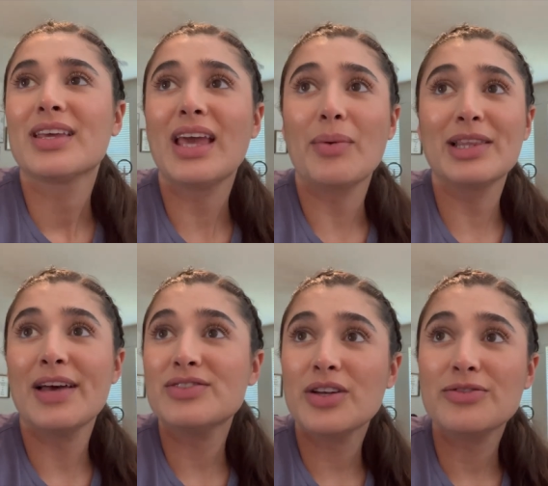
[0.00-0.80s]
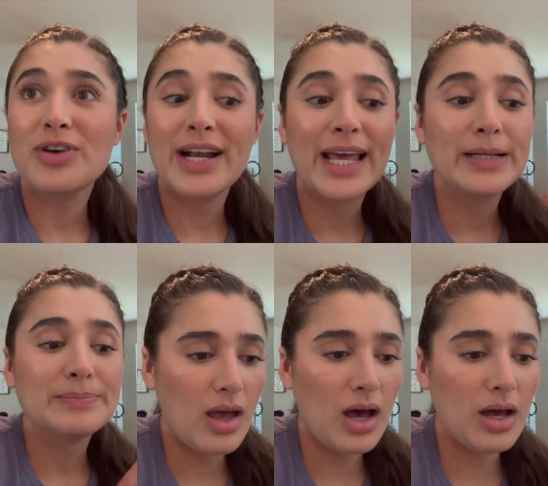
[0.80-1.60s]
yeah, we left on Friday,
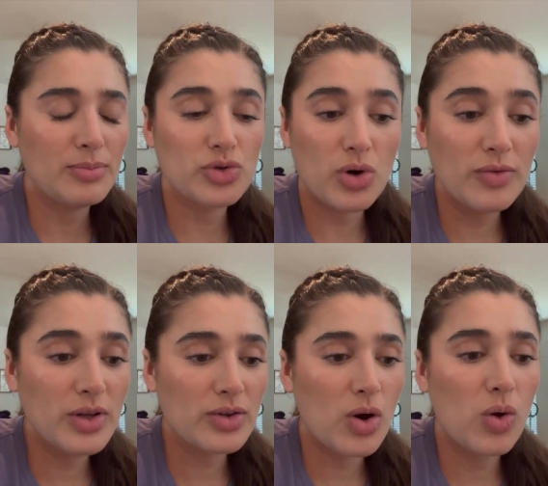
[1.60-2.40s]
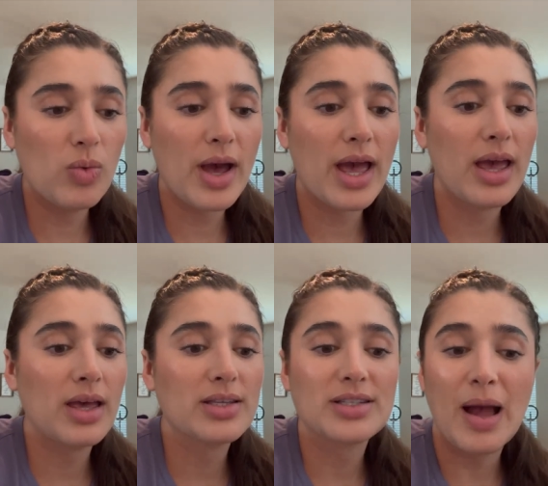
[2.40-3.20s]
um, drove there the whole way,
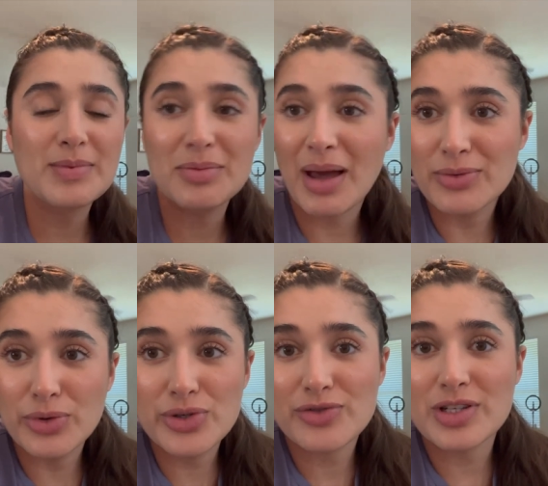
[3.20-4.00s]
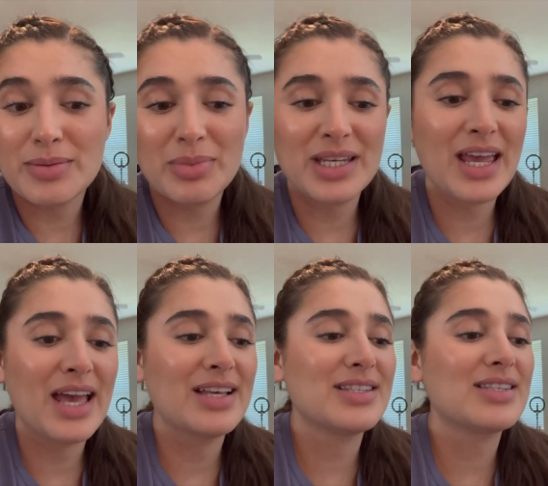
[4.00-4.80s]
stopped in Baton Rouge for some
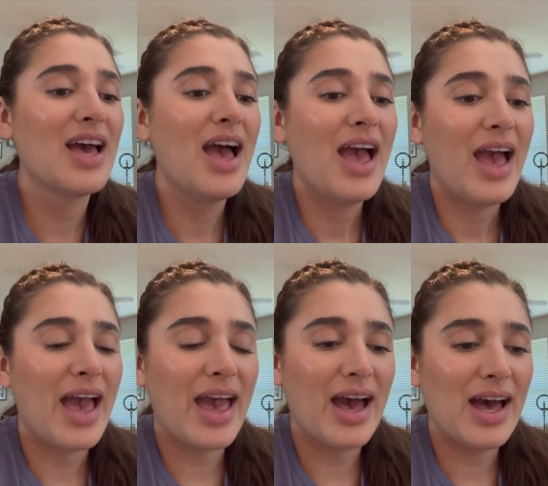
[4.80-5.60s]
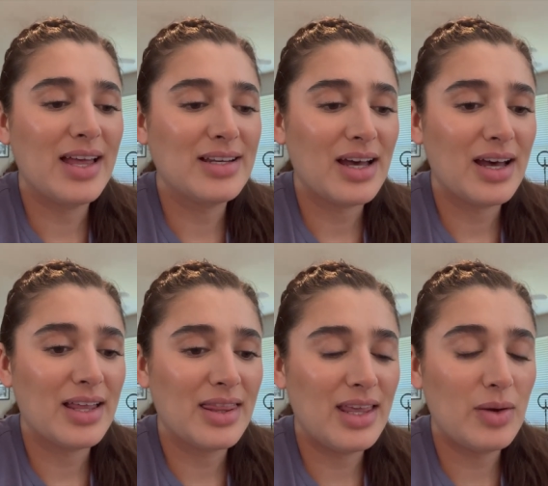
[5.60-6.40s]
beignets, and
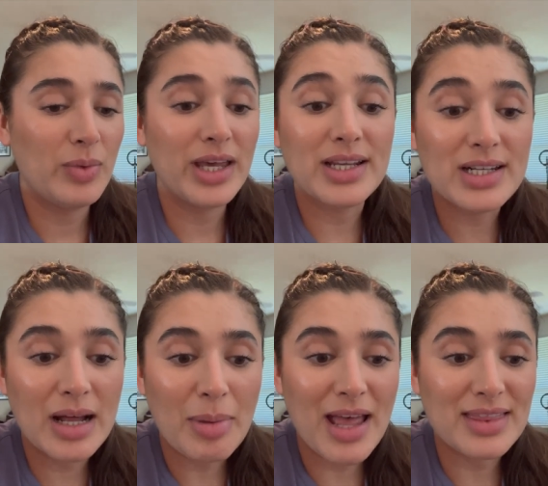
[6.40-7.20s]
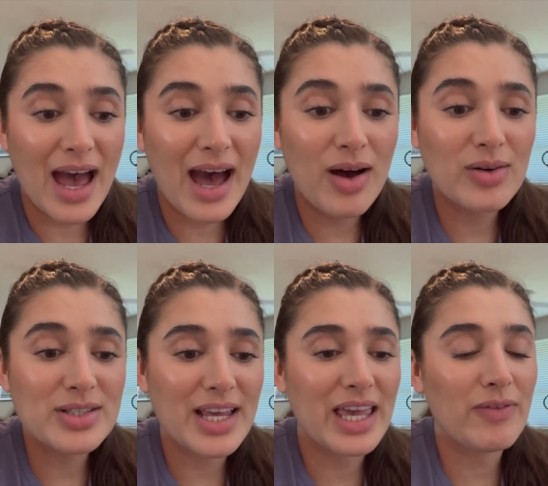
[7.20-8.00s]
then we ended up at the
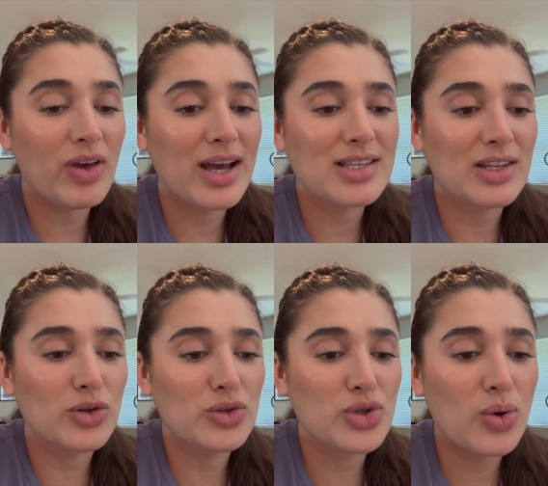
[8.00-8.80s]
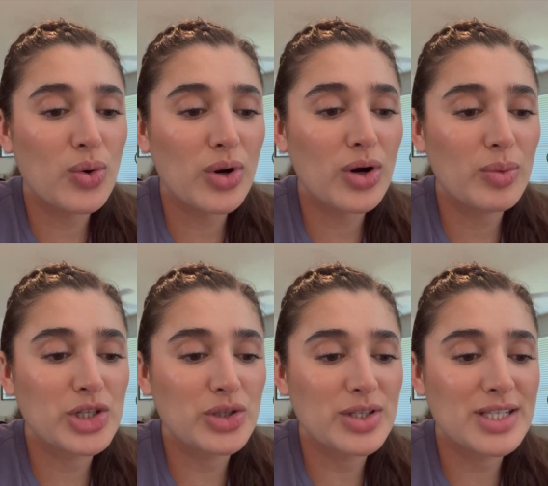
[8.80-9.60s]
house. I gave you guys a little tour,
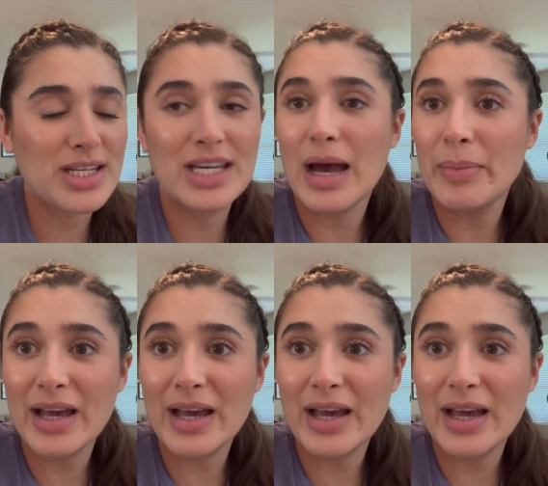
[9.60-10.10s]
which you'll see coming